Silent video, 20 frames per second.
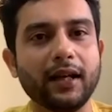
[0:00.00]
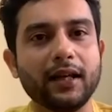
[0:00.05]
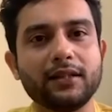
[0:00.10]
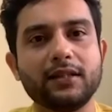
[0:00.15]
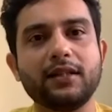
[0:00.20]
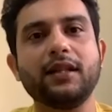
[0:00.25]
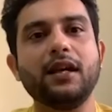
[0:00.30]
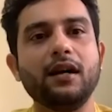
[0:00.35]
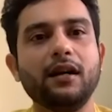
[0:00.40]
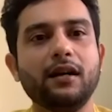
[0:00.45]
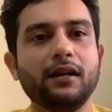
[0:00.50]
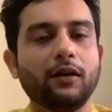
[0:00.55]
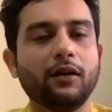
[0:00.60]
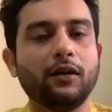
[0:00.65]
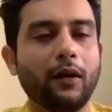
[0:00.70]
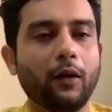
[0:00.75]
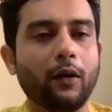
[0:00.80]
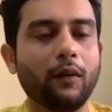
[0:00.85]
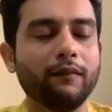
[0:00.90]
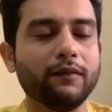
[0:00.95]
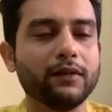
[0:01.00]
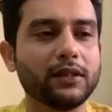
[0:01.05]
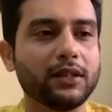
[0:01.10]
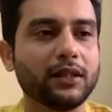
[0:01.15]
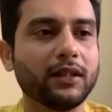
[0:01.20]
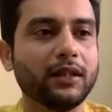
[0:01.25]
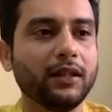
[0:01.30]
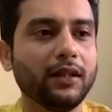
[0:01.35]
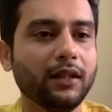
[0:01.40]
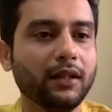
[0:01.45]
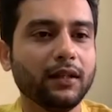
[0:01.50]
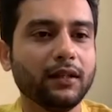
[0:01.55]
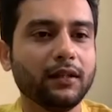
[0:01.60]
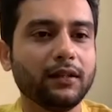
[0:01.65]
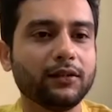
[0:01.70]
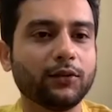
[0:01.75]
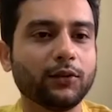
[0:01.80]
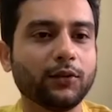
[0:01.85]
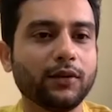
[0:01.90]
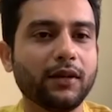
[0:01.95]
I said, yeah, obviously.
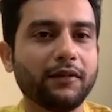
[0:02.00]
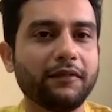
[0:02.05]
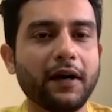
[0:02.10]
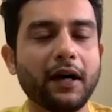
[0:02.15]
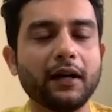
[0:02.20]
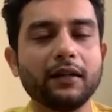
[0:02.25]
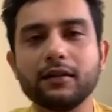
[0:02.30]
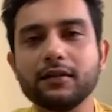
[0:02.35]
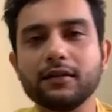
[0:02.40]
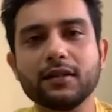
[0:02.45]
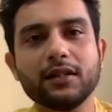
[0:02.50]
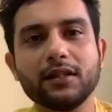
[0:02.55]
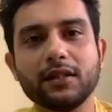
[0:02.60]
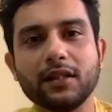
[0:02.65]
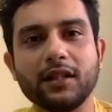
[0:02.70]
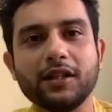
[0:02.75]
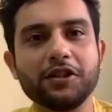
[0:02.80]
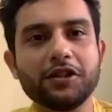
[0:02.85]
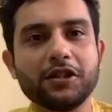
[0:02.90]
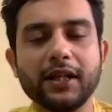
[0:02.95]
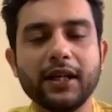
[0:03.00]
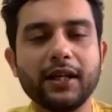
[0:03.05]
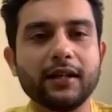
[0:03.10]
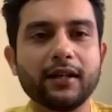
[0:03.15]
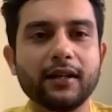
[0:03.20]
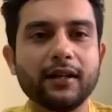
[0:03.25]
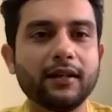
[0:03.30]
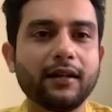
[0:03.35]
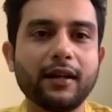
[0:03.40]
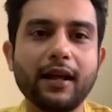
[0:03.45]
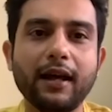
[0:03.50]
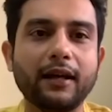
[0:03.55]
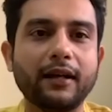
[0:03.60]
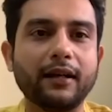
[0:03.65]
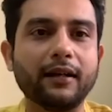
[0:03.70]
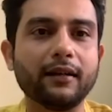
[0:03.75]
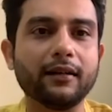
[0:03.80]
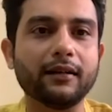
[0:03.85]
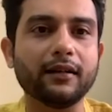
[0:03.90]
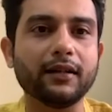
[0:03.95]
So her father just initiated it,
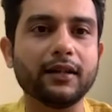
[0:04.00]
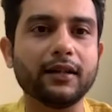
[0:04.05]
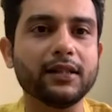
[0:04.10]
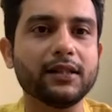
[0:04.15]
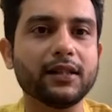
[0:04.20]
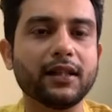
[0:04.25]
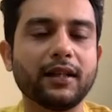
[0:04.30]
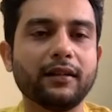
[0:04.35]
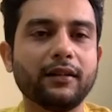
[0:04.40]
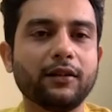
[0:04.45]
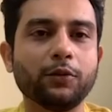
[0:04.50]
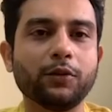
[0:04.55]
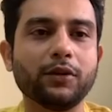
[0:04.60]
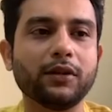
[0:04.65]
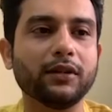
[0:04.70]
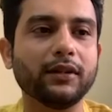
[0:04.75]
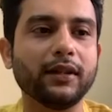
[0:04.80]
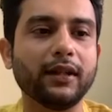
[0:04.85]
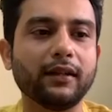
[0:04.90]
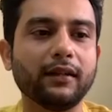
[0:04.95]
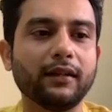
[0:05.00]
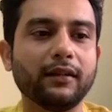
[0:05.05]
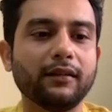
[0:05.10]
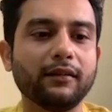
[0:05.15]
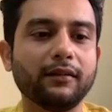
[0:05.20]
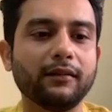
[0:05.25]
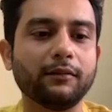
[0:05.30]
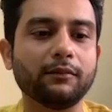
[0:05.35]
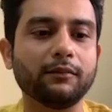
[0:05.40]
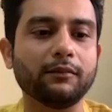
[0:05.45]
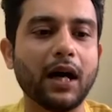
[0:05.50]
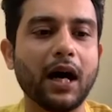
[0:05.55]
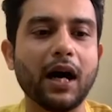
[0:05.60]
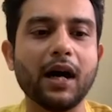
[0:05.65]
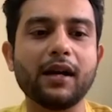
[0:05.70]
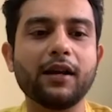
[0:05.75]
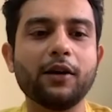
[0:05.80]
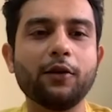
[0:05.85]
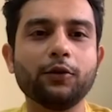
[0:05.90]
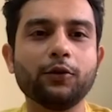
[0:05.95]
and he said to her that tum
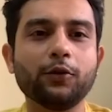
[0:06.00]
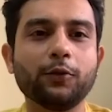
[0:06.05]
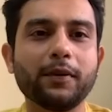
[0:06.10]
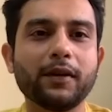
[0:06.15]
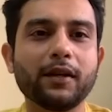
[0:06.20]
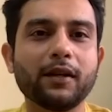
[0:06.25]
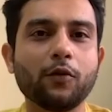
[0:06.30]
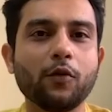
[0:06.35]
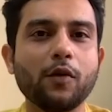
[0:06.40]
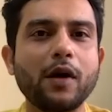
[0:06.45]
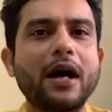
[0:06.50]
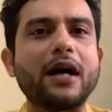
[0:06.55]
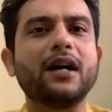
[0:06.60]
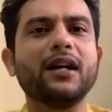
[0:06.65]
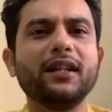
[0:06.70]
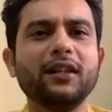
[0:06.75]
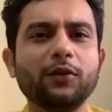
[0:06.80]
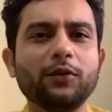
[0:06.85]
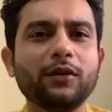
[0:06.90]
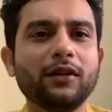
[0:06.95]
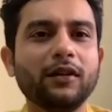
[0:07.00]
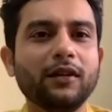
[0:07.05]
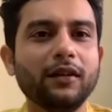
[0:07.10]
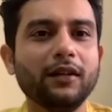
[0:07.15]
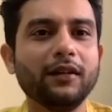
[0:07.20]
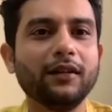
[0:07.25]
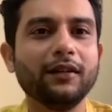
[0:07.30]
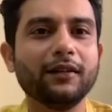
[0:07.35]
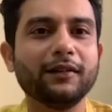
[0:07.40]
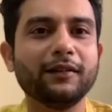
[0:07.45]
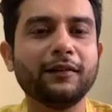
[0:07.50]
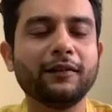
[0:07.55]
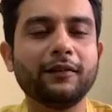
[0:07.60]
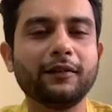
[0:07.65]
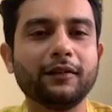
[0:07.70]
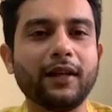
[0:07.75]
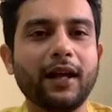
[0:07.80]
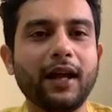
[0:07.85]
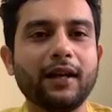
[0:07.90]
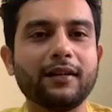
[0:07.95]
aa rahe ho to phir roka kar lo.
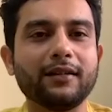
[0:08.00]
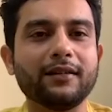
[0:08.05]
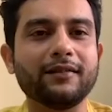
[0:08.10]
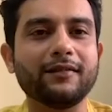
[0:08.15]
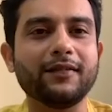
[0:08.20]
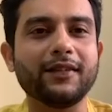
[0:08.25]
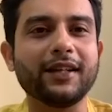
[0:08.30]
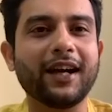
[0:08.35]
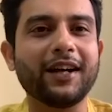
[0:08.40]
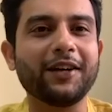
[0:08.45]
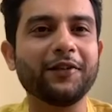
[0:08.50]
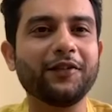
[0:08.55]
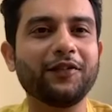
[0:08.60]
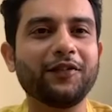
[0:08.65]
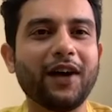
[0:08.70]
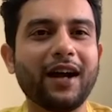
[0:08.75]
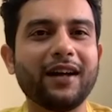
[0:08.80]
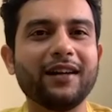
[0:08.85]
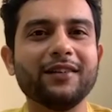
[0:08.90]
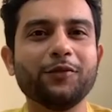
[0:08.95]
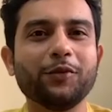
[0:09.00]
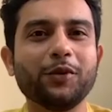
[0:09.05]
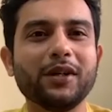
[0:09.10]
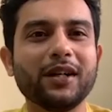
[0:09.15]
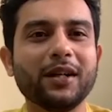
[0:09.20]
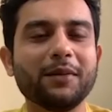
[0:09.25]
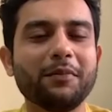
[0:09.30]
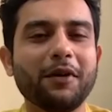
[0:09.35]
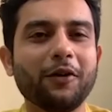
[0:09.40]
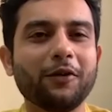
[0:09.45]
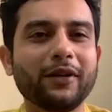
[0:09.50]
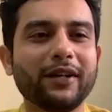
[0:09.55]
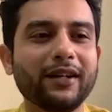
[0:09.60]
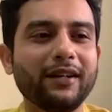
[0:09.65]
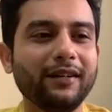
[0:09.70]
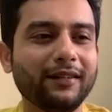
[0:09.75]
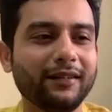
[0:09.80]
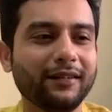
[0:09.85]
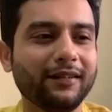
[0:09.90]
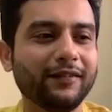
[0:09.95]
And we kind of had a word about it.
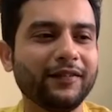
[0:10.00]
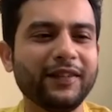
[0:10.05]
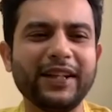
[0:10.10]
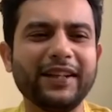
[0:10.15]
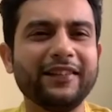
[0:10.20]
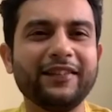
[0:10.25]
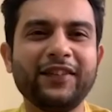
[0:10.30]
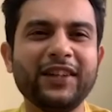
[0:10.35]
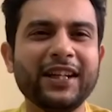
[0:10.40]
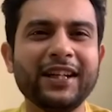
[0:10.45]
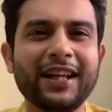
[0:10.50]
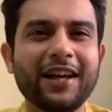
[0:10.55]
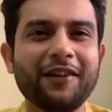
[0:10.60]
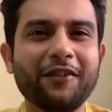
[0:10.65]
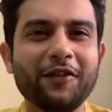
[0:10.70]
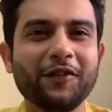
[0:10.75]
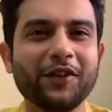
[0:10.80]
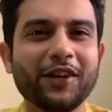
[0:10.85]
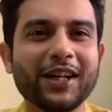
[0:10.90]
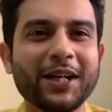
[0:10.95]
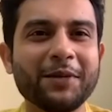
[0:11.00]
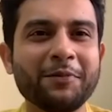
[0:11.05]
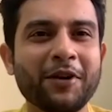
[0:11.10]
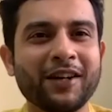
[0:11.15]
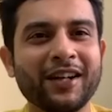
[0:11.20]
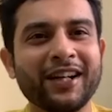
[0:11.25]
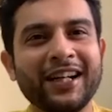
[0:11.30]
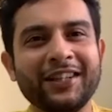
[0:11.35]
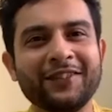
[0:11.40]
We didn't have a word about it.